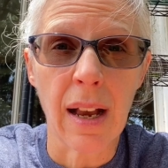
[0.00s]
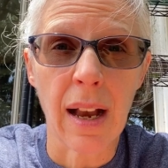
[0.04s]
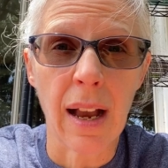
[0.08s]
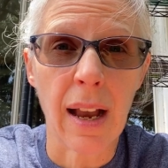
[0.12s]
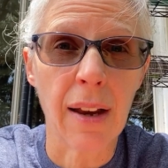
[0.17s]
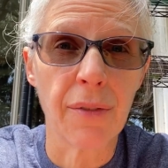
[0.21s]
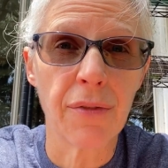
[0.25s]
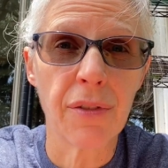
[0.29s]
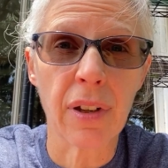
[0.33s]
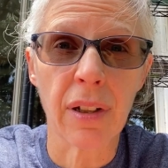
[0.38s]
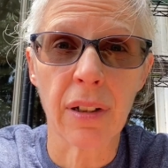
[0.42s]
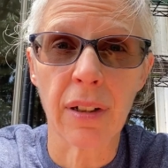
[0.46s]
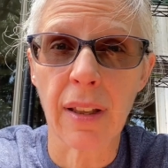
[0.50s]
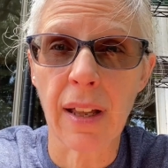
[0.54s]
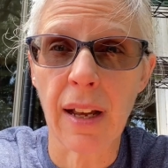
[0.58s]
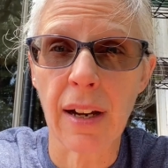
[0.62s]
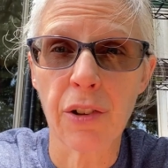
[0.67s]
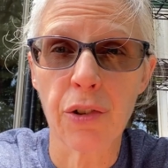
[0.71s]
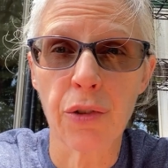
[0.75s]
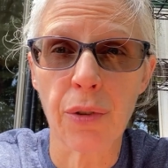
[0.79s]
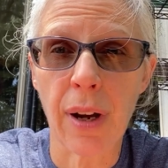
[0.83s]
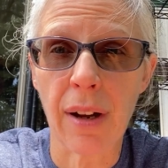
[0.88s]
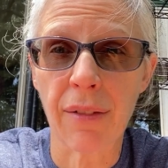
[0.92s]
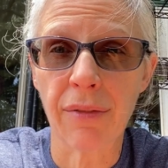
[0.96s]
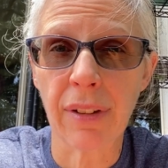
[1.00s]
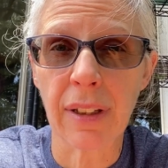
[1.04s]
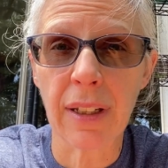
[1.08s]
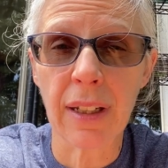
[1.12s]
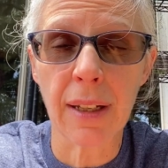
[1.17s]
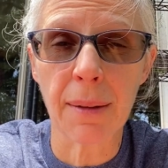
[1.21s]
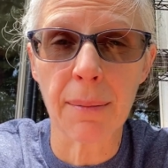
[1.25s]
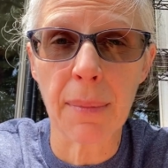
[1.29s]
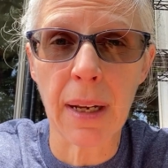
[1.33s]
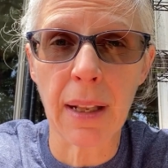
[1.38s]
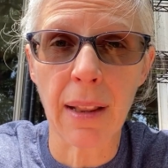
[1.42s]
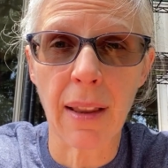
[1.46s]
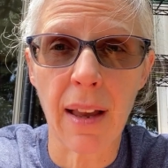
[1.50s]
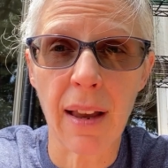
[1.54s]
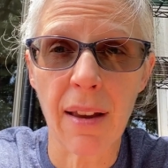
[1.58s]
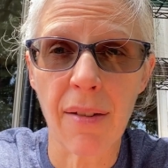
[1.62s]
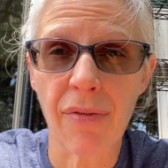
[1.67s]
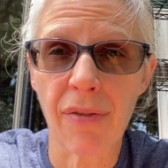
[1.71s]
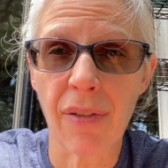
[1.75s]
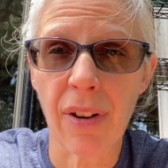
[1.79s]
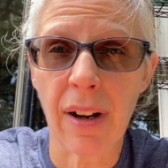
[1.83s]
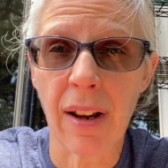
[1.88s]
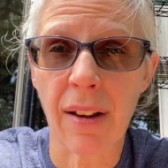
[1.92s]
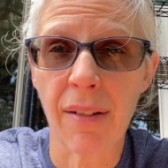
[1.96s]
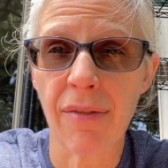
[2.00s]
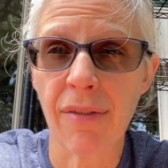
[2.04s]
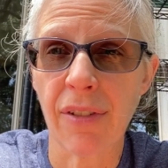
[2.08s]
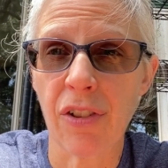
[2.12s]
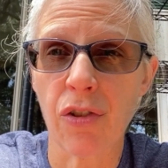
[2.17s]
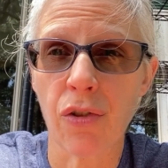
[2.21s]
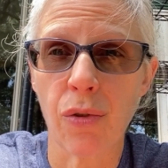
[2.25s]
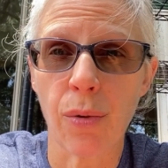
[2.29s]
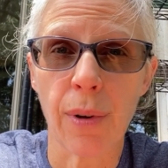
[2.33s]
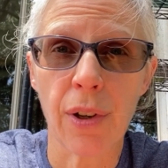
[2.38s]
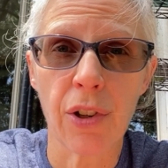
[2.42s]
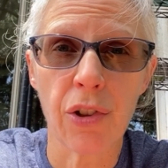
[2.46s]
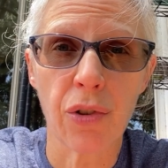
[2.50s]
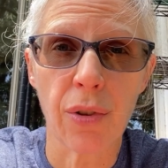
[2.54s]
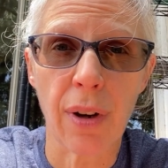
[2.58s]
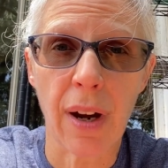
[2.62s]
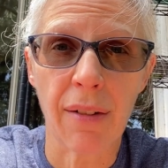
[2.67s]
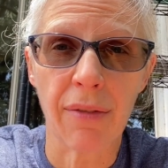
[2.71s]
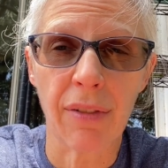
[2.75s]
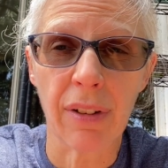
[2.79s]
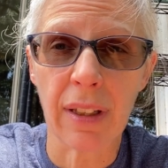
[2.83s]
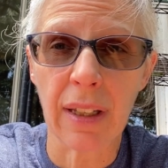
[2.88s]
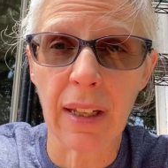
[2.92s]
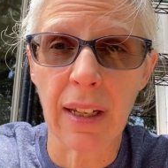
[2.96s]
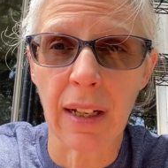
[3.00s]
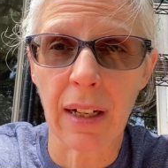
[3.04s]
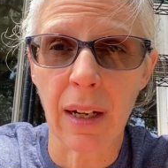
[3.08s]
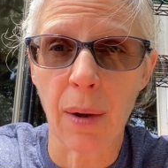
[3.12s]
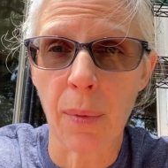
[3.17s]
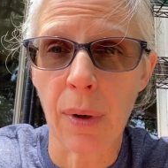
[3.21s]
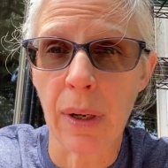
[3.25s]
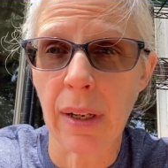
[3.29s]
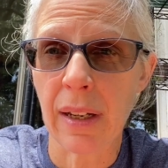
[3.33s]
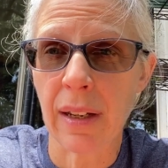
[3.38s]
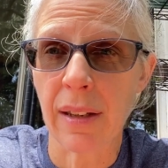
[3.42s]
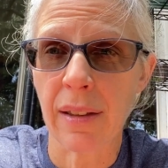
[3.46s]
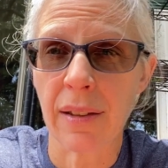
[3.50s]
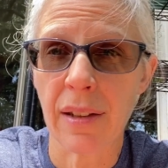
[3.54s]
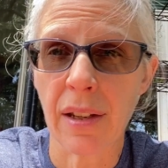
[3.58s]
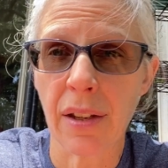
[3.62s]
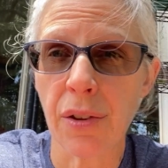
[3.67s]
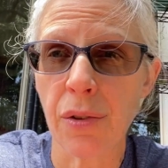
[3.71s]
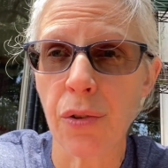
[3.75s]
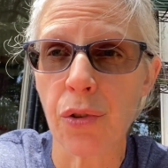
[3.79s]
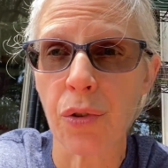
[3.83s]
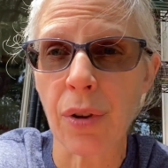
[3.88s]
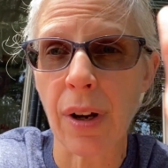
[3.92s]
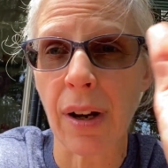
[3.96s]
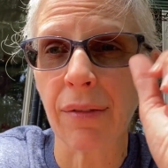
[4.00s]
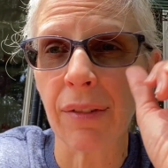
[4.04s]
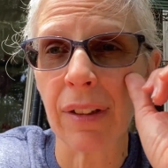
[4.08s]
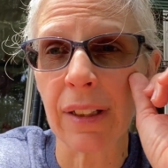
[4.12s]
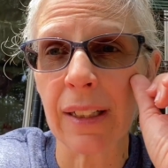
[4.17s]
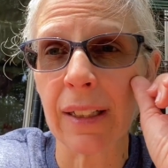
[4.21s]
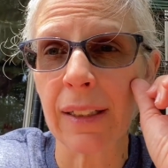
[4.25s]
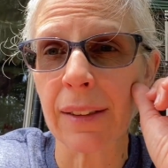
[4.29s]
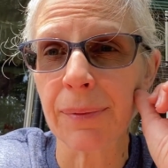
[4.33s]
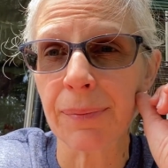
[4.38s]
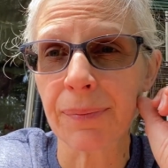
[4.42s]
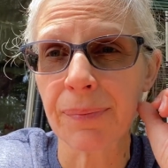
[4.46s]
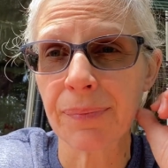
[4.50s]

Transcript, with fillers: I've done a lot of traveling in my life and I've enjoyed traveling and I want to continue traveling,